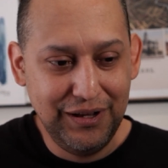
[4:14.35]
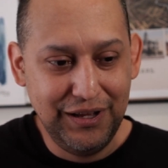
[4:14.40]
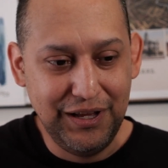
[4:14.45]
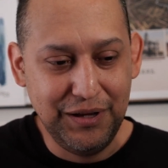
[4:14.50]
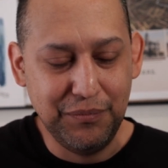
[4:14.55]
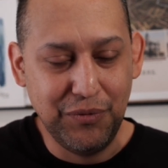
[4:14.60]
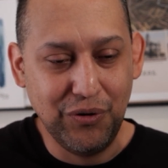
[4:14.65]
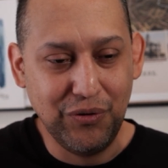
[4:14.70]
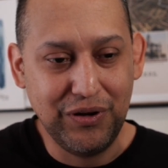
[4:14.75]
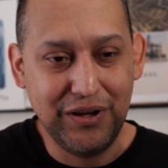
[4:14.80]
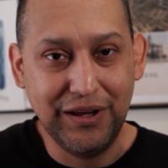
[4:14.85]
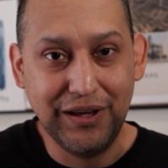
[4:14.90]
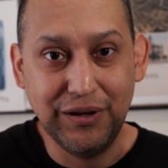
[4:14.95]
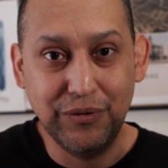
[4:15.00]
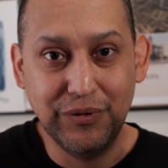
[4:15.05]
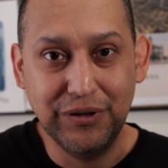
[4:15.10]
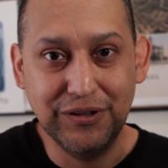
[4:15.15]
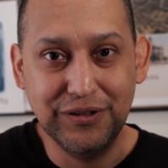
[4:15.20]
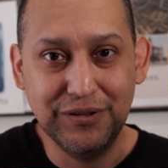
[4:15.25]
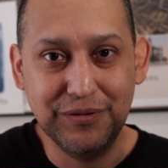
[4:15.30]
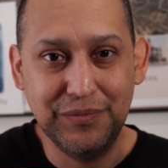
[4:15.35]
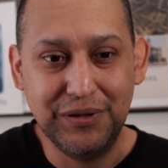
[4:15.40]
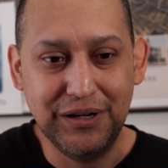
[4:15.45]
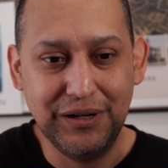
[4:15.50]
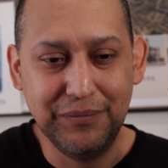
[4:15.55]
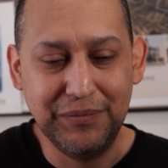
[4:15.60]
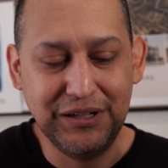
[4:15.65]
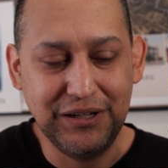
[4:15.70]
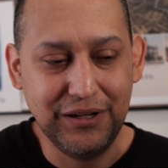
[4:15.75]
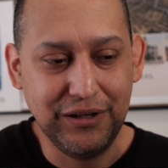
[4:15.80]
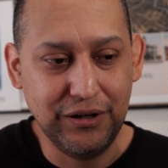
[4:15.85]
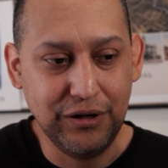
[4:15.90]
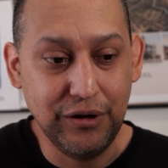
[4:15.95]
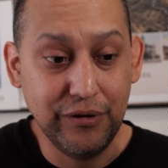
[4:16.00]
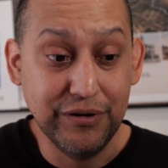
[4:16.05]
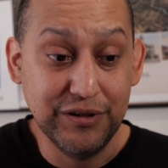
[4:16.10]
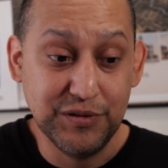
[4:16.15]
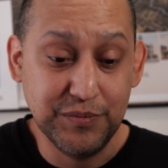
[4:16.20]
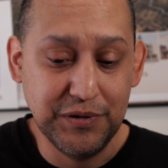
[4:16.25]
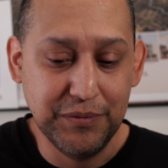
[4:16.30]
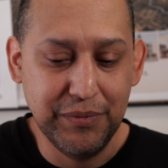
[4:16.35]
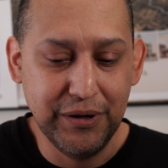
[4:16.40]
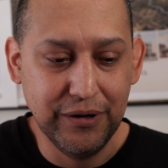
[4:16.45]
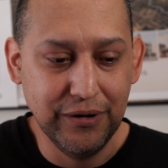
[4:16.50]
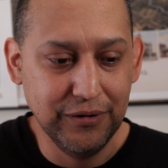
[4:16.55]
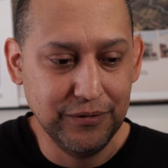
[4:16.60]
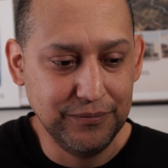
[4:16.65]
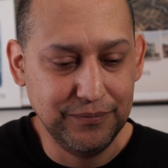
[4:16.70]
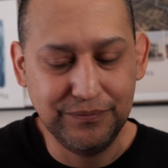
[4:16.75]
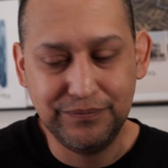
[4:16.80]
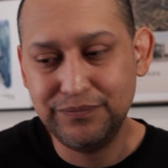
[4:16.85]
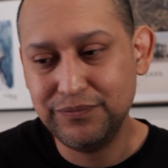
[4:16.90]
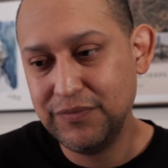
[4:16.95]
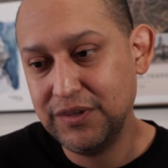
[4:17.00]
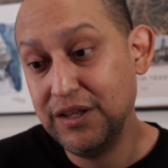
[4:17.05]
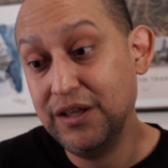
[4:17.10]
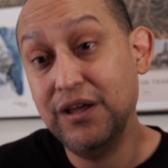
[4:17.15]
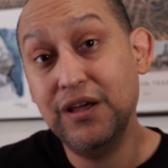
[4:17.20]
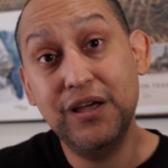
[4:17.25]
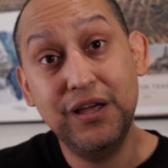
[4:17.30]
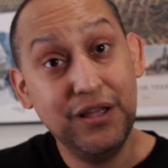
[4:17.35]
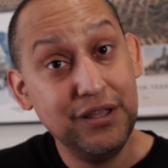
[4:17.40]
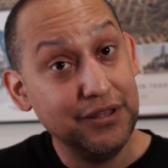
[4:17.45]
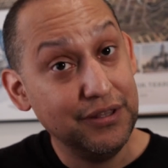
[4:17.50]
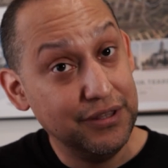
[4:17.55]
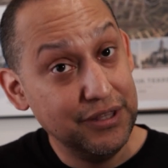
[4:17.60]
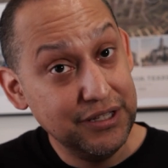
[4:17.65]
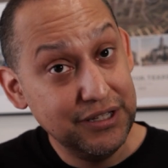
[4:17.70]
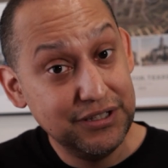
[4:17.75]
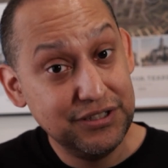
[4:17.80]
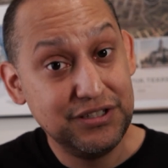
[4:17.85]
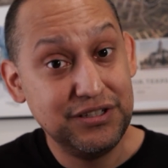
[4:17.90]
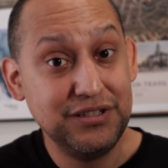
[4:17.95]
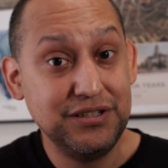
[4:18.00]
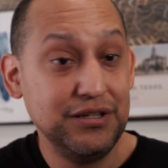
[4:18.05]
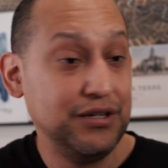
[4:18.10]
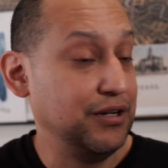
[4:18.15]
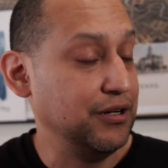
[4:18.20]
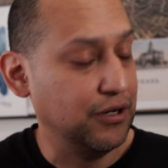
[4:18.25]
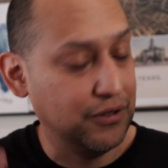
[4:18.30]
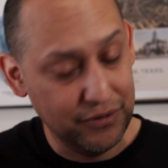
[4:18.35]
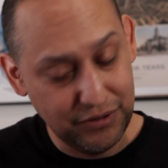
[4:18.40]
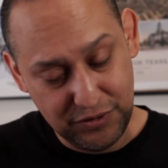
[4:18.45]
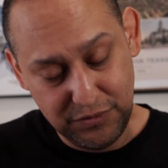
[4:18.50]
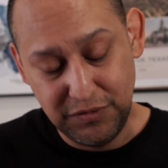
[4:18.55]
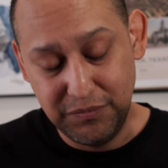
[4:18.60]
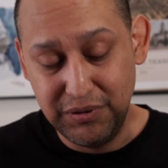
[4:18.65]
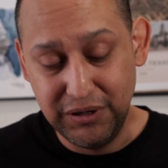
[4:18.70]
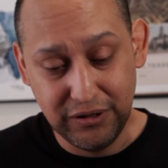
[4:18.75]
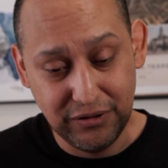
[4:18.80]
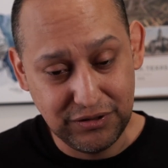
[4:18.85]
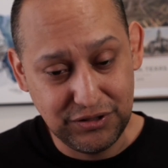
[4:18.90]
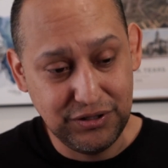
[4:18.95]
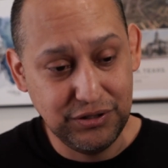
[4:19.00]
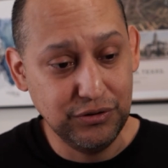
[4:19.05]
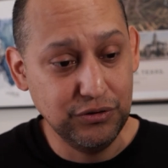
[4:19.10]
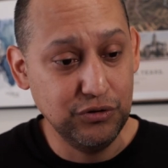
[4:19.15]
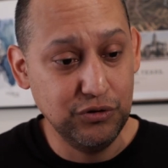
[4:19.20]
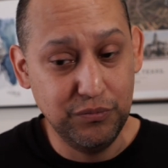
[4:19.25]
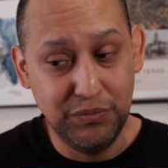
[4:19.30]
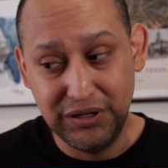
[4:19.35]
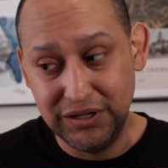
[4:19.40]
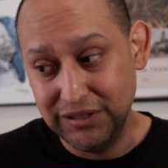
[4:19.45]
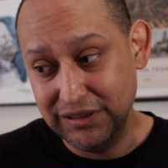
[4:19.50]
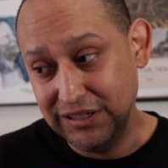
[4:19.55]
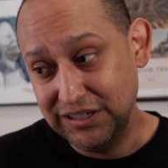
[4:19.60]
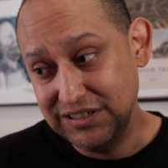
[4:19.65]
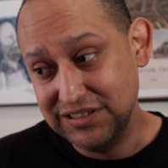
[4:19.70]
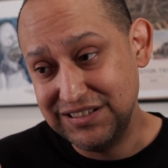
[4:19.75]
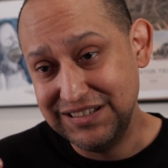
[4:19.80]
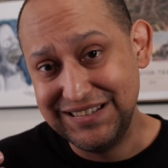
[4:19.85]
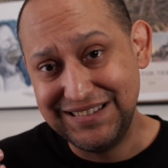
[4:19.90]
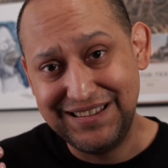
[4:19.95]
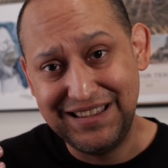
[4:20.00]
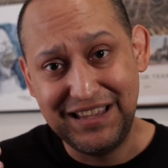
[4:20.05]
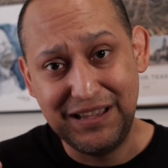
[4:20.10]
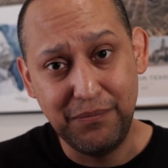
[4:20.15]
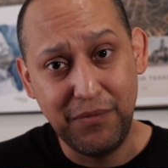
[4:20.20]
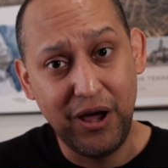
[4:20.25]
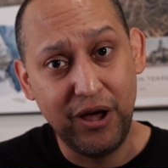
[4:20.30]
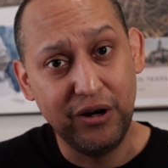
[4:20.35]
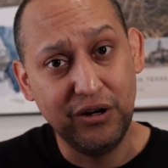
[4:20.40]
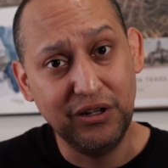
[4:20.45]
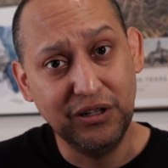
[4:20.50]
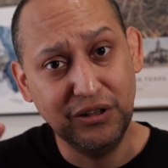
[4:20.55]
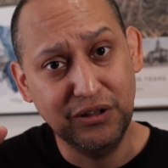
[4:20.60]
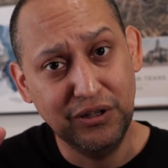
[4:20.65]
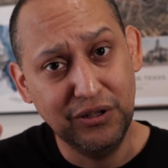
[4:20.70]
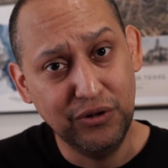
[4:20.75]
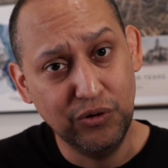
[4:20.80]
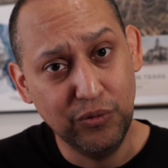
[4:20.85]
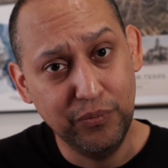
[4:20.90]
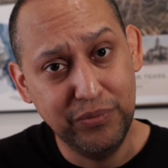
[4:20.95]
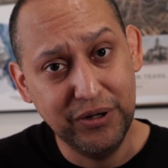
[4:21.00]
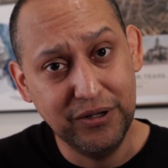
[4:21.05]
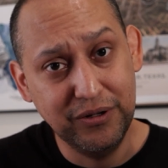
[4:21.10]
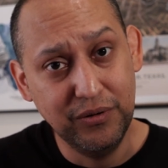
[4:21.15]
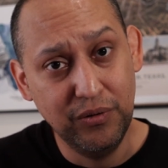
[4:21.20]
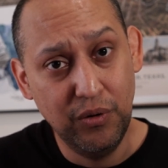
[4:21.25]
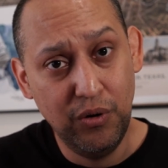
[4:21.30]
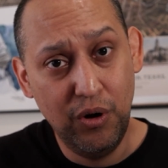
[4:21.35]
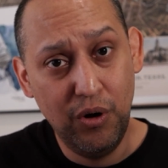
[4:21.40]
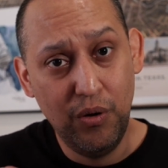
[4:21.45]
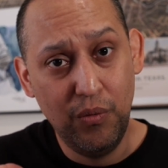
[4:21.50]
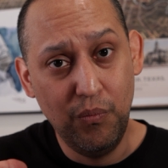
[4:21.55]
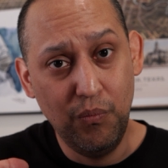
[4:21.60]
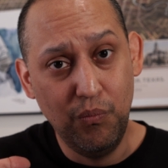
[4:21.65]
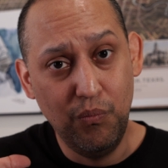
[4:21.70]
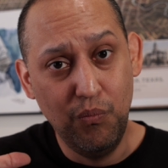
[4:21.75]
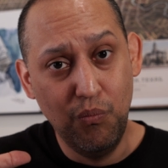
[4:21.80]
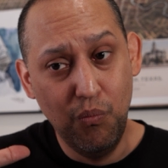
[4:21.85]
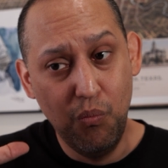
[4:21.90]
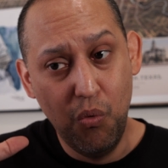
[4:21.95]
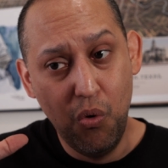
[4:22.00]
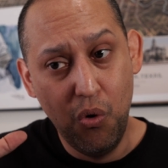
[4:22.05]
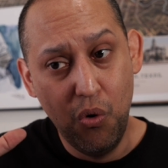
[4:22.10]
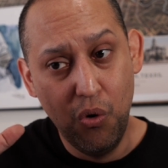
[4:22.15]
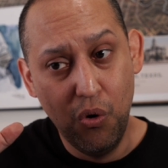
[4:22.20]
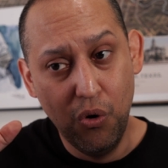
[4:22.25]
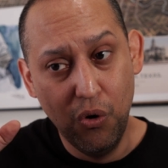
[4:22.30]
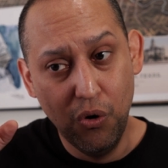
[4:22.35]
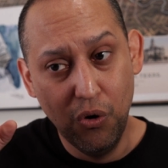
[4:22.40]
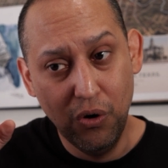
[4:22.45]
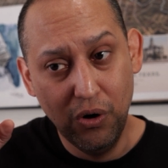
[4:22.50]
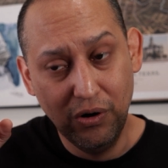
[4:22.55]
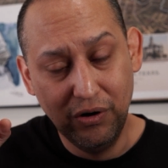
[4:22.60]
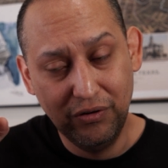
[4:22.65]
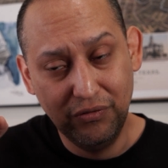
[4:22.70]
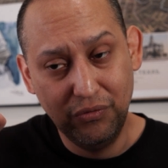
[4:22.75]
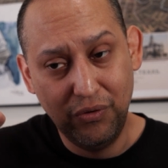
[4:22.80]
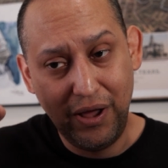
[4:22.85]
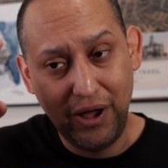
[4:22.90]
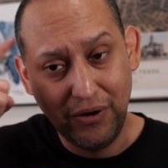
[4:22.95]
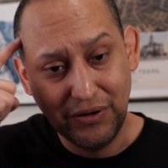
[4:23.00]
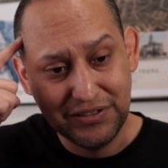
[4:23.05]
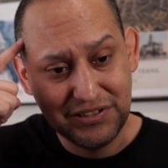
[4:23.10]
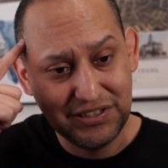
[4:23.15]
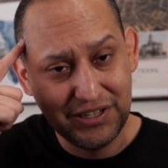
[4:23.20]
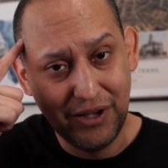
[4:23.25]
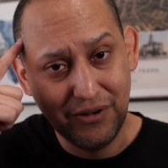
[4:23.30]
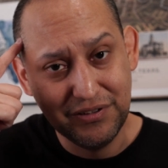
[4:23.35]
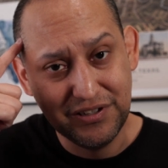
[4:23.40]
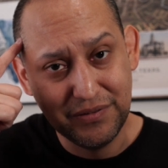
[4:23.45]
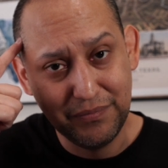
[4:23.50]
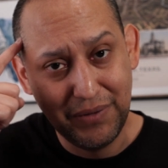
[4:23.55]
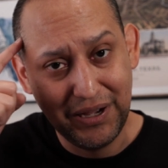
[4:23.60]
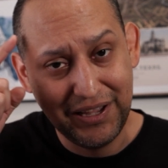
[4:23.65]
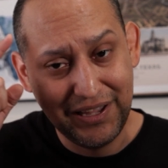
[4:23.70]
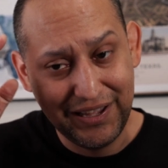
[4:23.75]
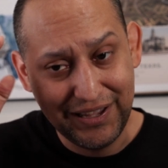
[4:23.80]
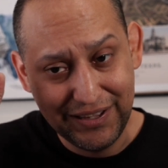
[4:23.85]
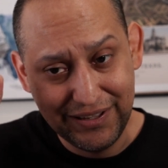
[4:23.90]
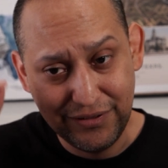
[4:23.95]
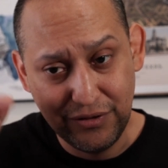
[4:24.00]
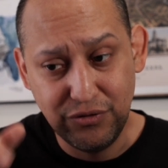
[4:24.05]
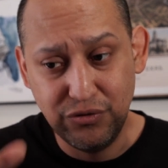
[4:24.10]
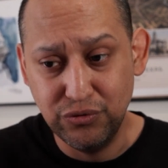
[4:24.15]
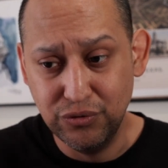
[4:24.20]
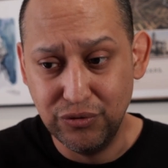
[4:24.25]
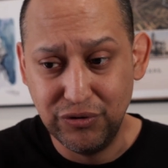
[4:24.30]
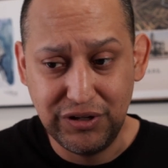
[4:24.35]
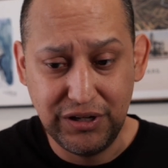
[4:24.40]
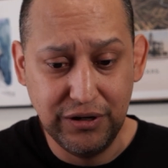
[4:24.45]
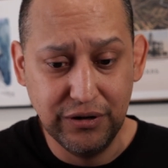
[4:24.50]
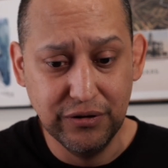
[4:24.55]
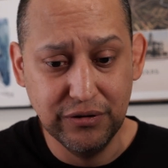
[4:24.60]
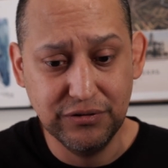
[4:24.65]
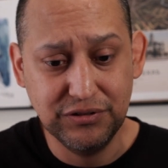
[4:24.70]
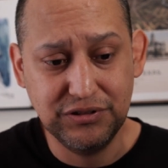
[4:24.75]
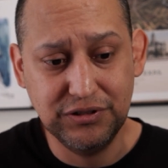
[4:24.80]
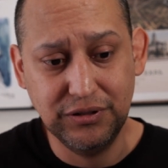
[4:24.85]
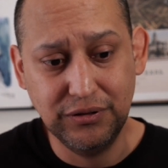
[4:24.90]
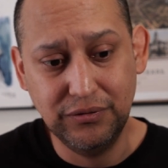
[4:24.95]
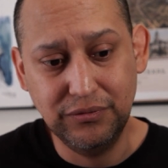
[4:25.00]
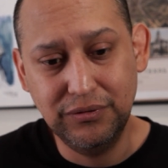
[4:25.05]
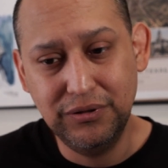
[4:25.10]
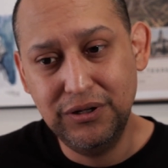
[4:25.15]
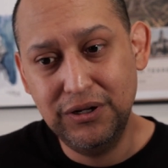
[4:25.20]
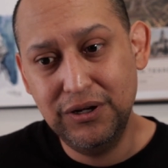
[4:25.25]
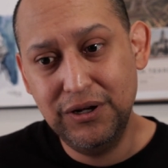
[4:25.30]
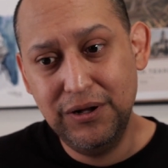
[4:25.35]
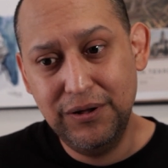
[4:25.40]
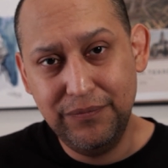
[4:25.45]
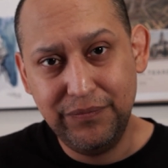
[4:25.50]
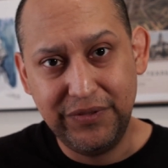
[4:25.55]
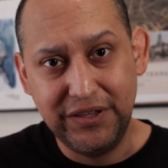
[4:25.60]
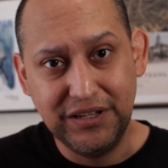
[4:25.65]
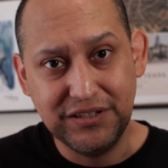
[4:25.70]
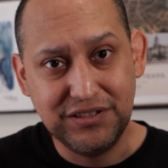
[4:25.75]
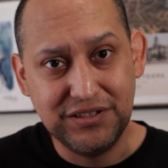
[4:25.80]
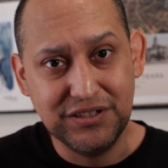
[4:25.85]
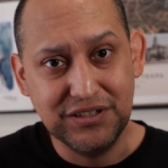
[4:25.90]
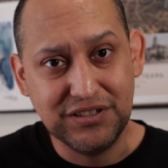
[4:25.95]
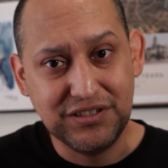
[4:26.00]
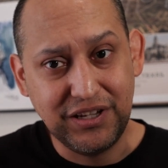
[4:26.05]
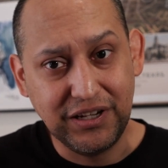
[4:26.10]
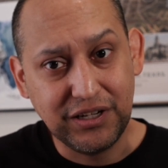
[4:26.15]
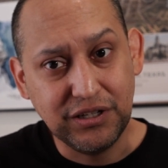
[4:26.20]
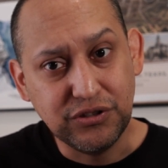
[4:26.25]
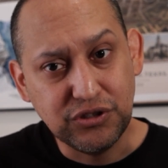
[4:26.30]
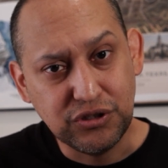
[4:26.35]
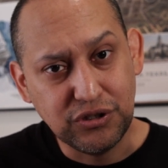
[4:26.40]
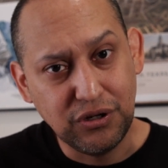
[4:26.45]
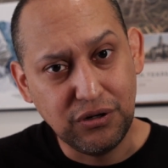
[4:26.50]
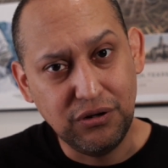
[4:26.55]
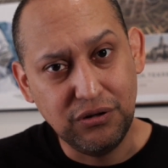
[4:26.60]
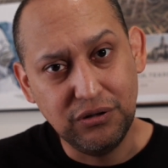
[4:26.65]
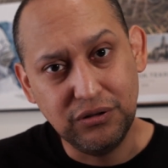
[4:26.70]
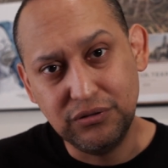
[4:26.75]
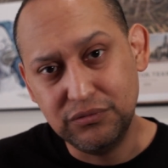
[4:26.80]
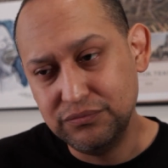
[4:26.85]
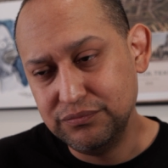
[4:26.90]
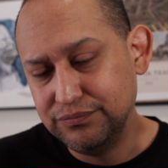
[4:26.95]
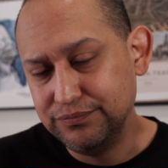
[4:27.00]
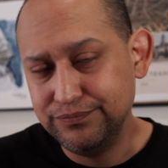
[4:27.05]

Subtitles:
am okay with it, but I mean, it could always be better. This can always be better too, but at least it came out a little bit more of how it sounds in my head through here. So that's the second song,